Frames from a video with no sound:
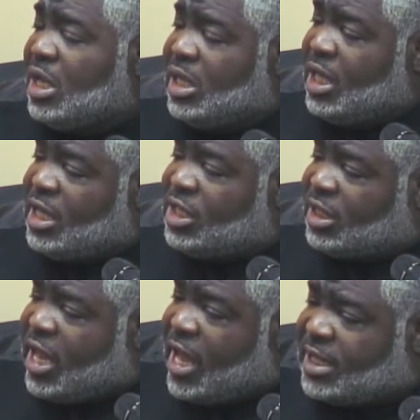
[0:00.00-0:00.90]
these
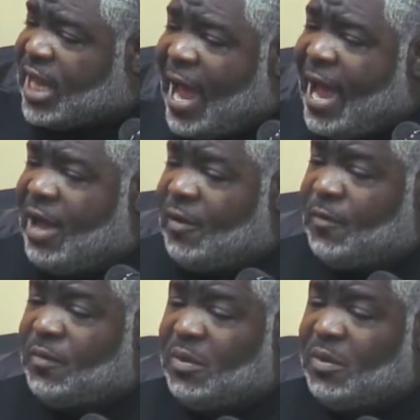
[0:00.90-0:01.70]
kids have.